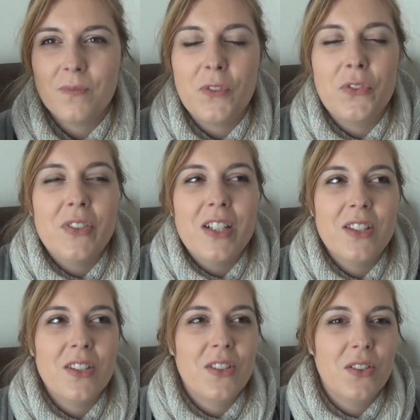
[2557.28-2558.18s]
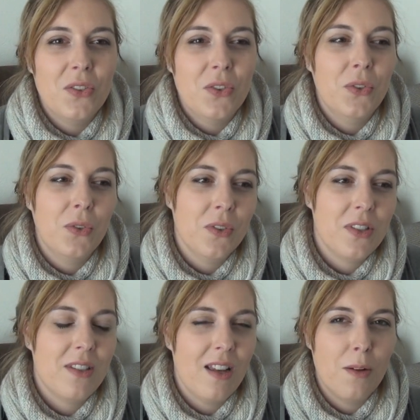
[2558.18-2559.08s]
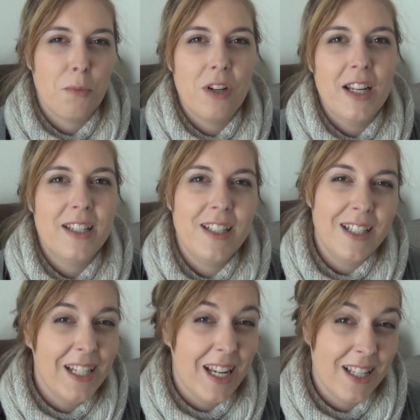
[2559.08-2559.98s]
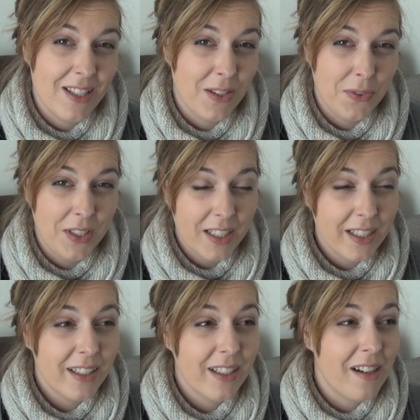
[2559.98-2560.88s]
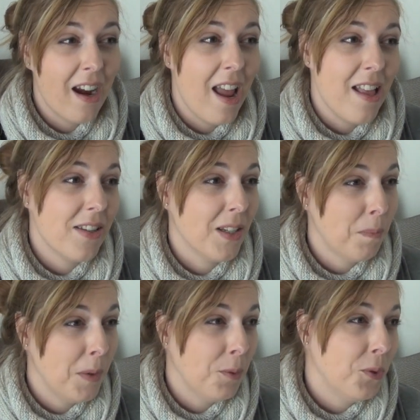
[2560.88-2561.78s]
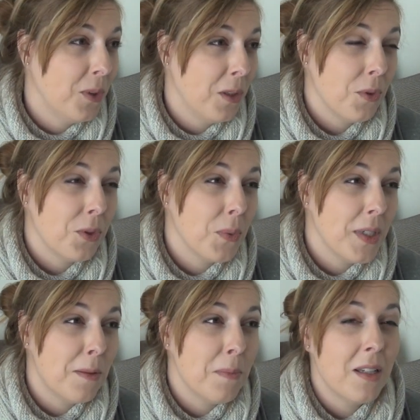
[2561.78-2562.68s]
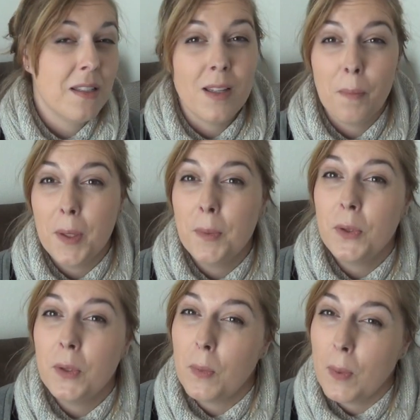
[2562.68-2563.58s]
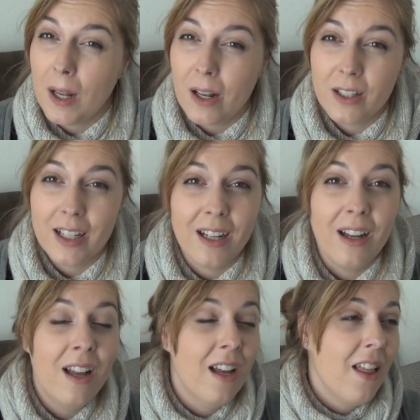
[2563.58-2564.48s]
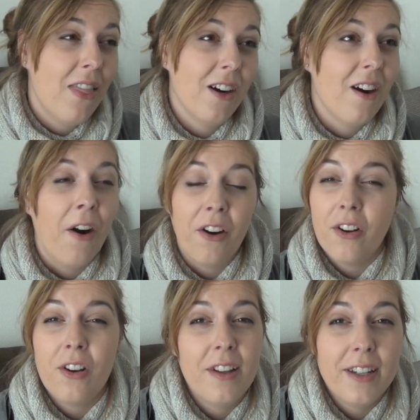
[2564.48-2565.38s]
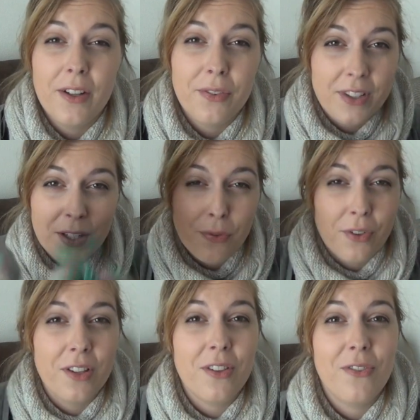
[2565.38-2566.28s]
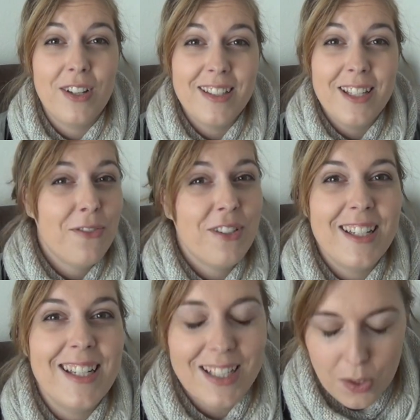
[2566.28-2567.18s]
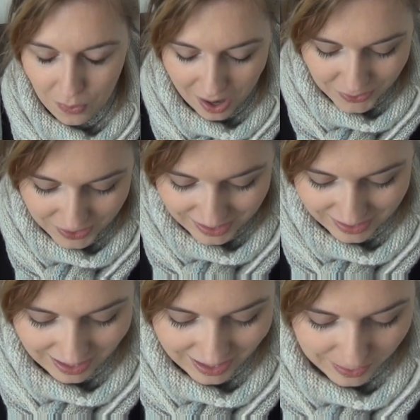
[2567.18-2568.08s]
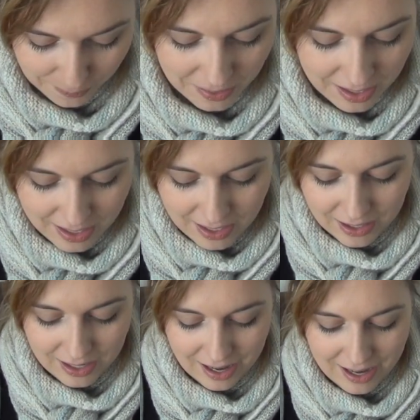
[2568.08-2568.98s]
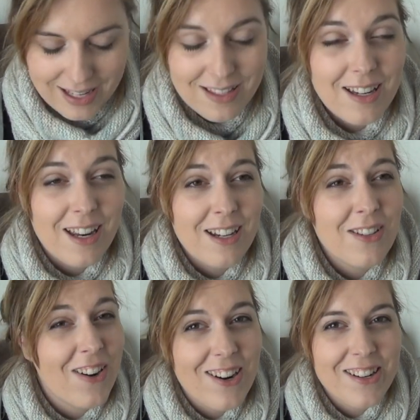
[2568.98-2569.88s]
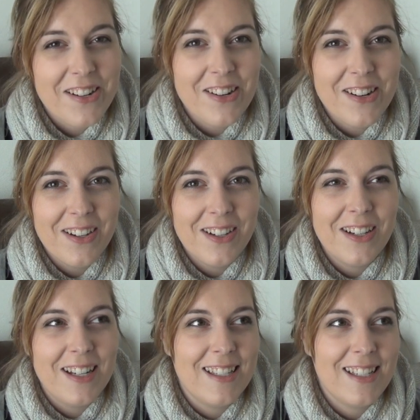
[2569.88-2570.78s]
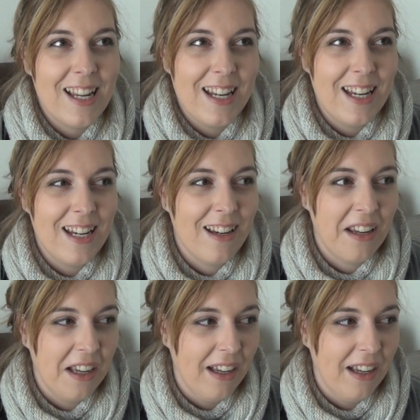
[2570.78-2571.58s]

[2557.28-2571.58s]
fun to celebrate the end of the year, and some people do that with Christmas, some people do that with Hanukkah. There are a lot of different festivities around that time. It's getting darker, it's getting